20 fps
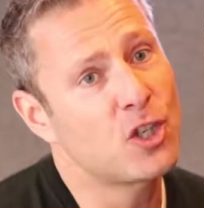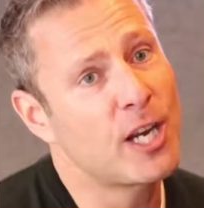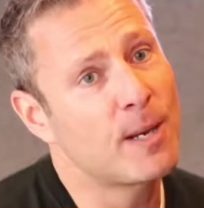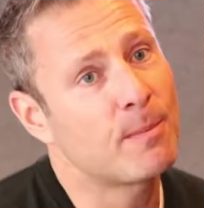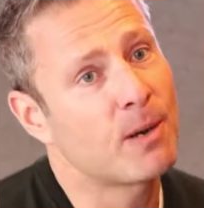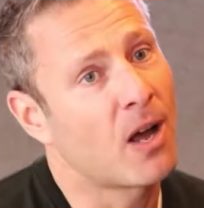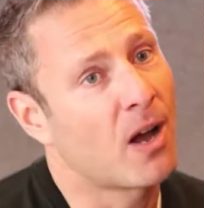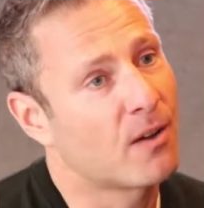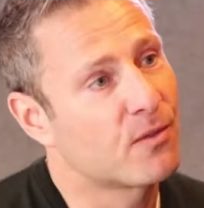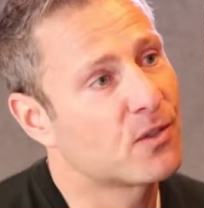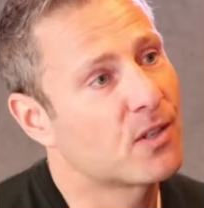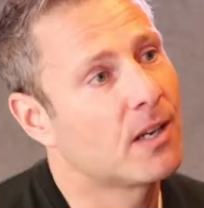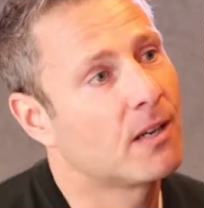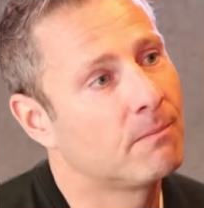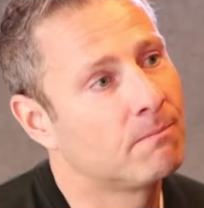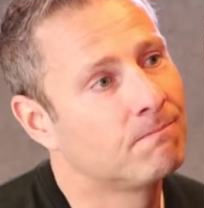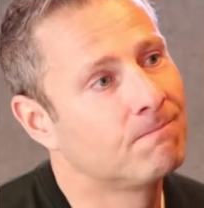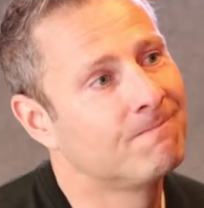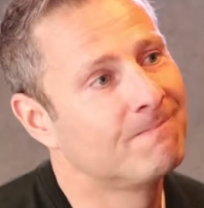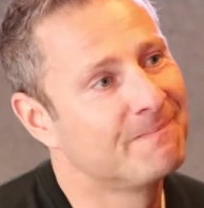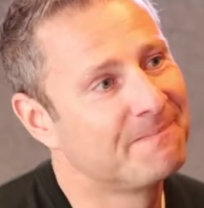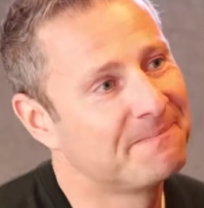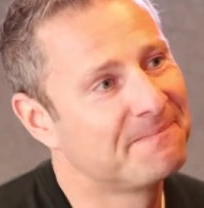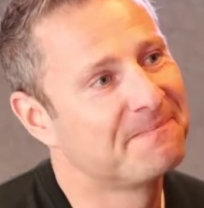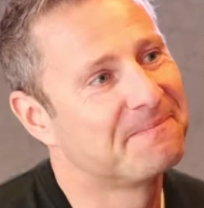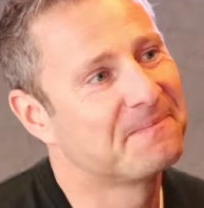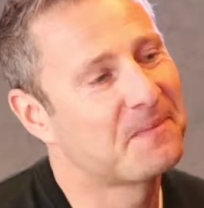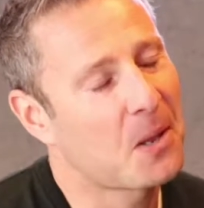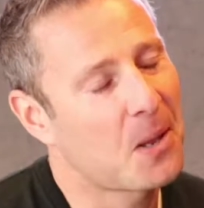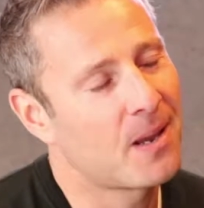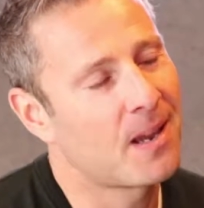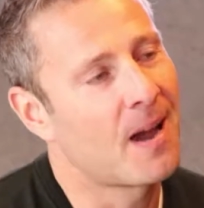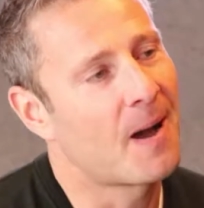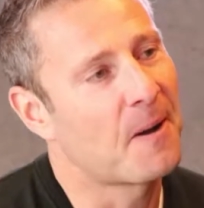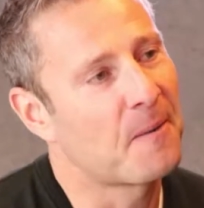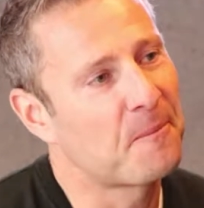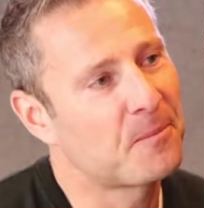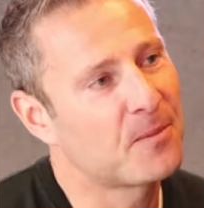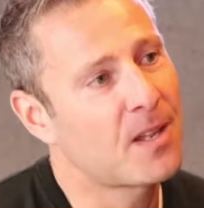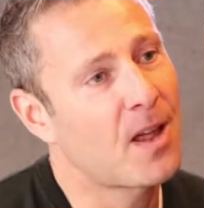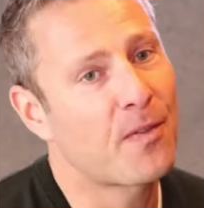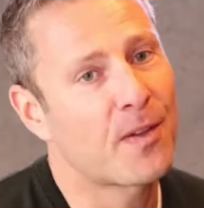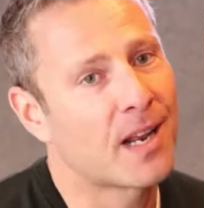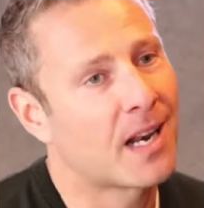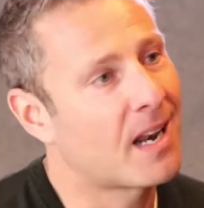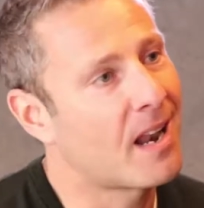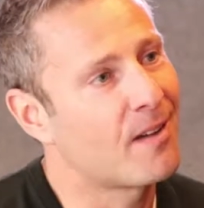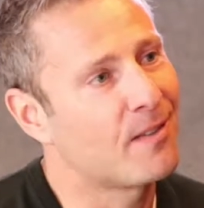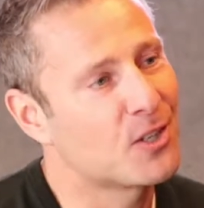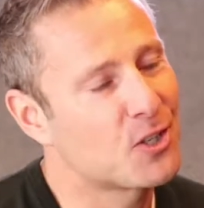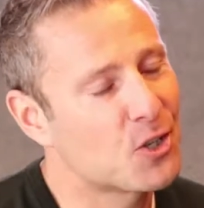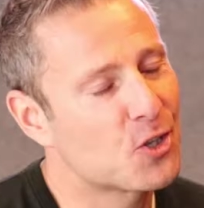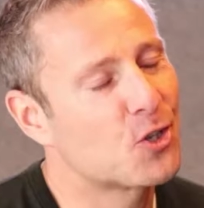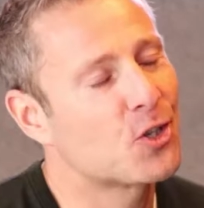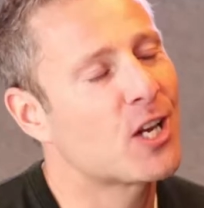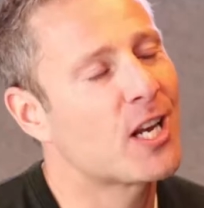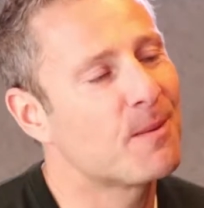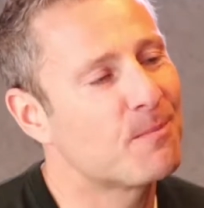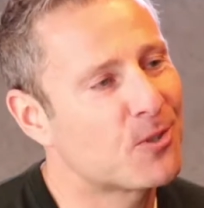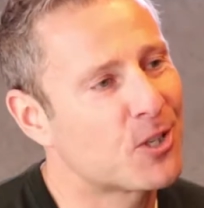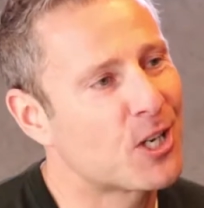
cheap laughs. Yeah, nothing clever, just cheap